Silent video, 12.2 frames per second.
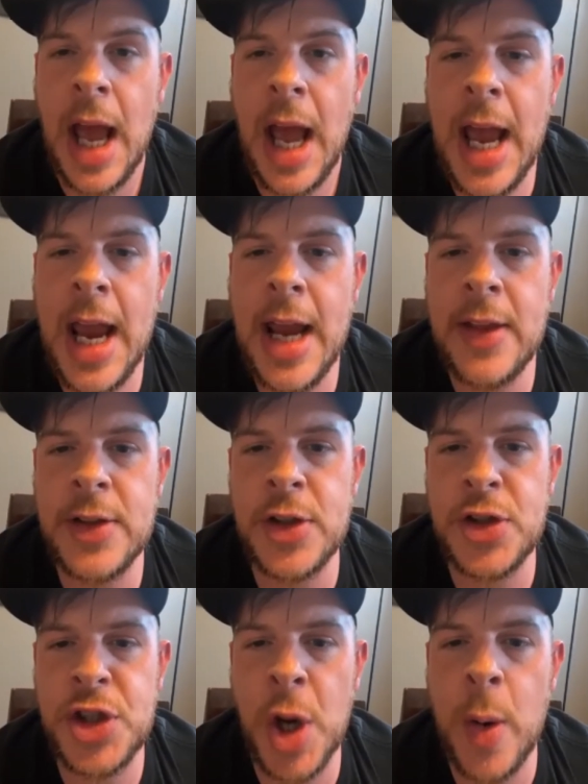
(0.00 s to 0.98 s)
Hey, this
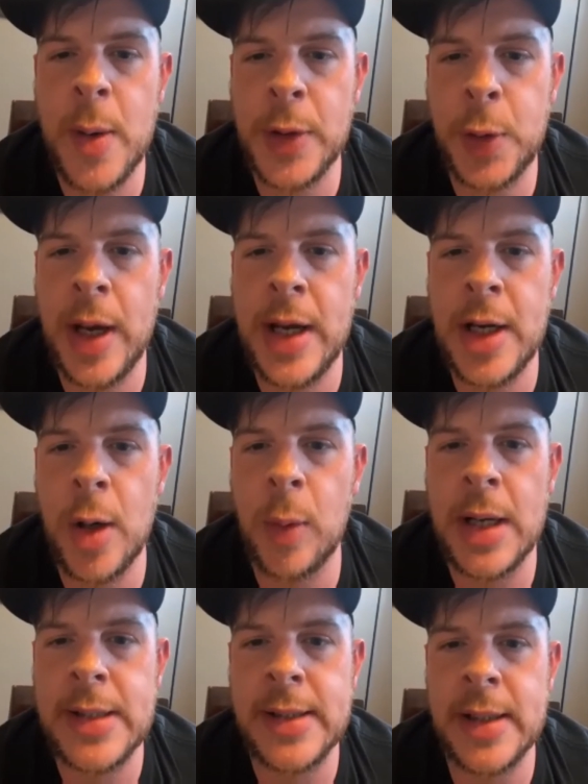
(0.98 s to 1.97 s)
is Joey with Grandel
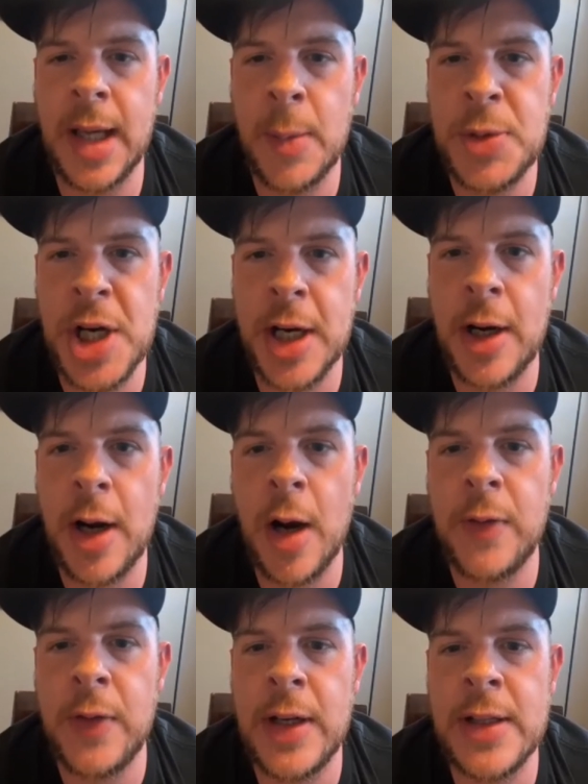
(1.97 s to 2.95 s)
Wrestling. Come check out
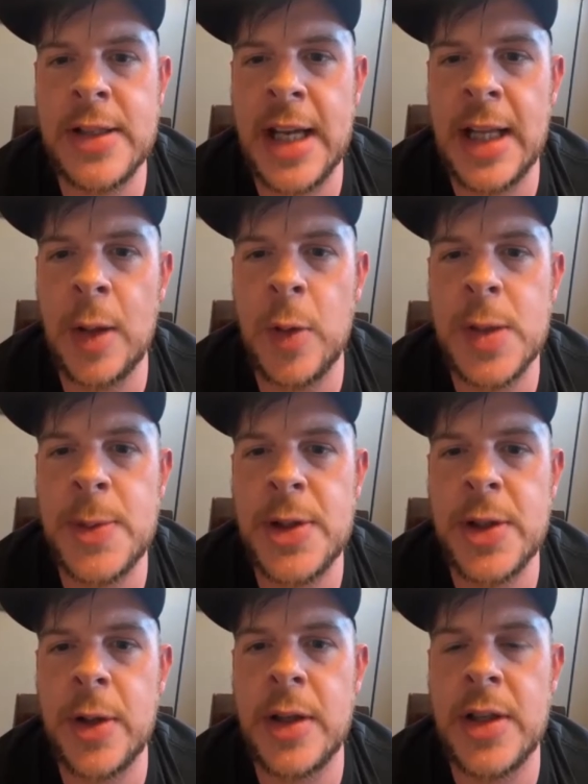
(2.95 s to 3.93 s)
our event in St. Louis,
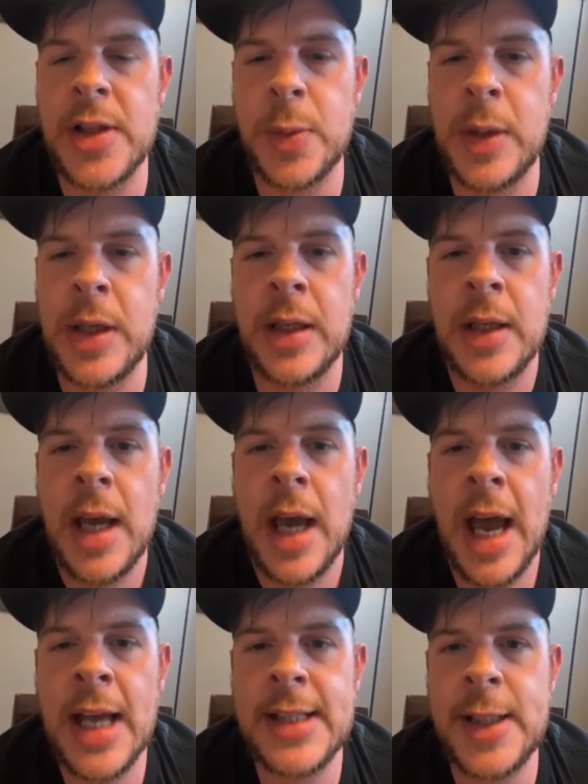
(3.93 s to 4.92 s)
Missouri this week,
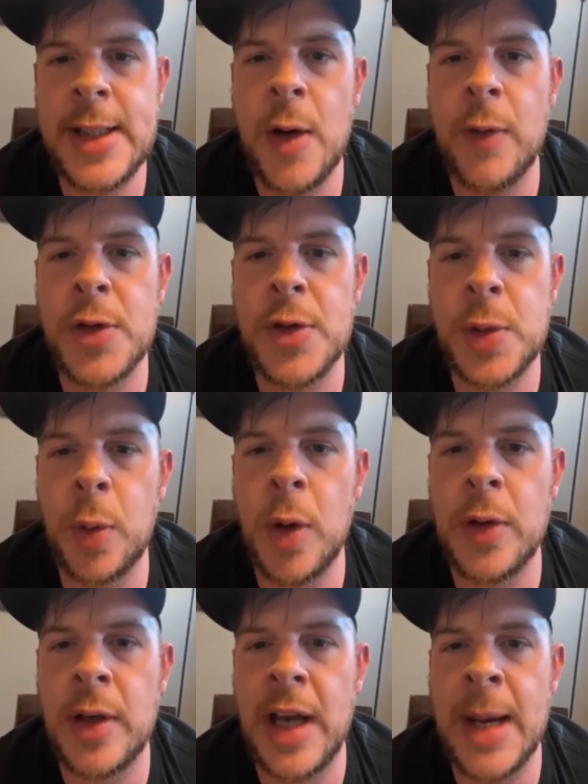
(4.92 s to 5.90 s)
STL versus the
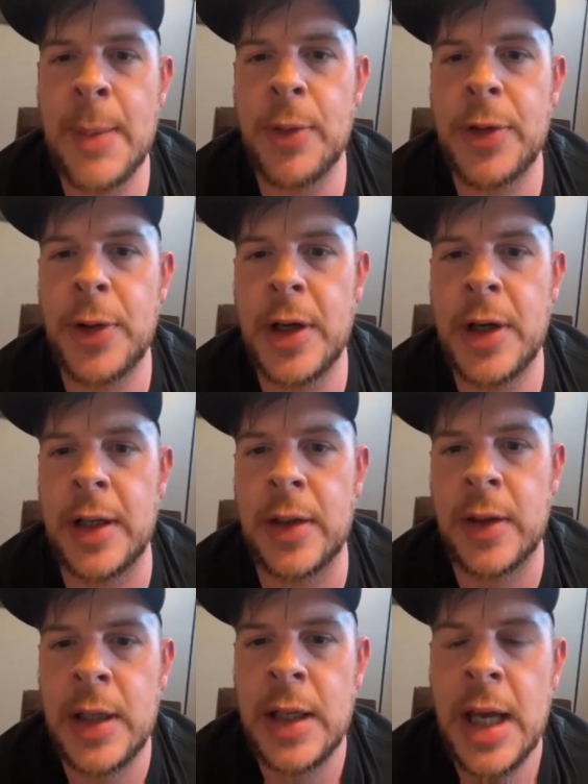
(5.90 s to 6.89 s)
World on April 30th.
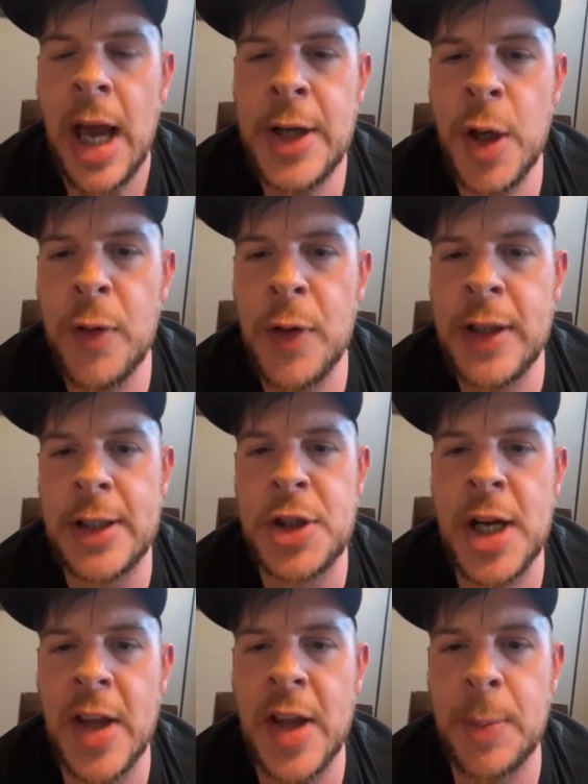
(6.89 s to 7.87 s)
And don't forget to
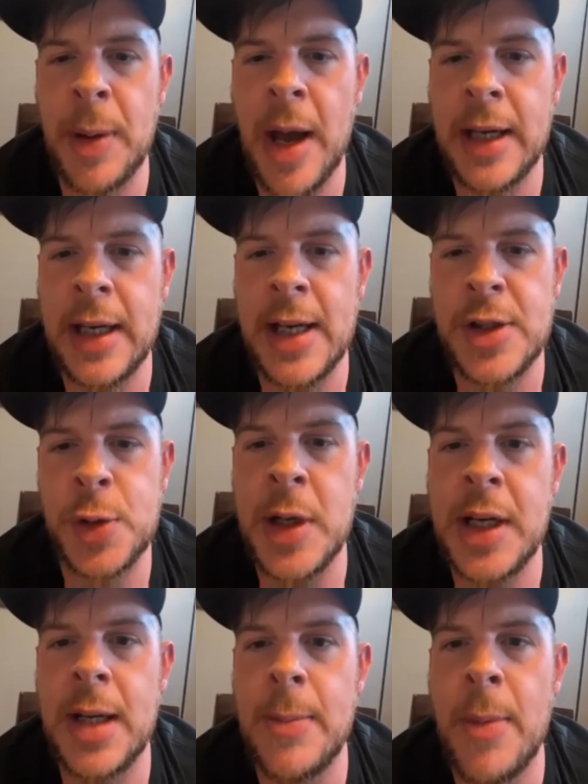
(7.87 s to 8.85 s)
check out the podcast
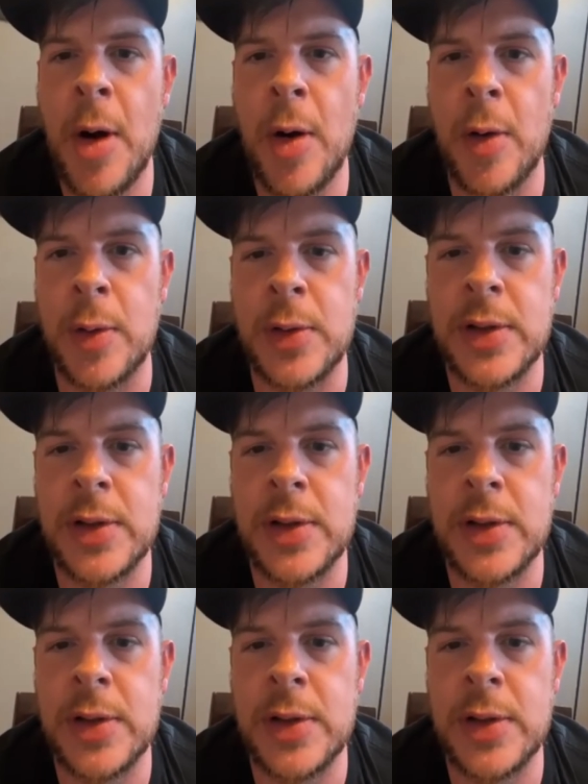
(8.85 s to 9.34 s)
Drinking at Moe's.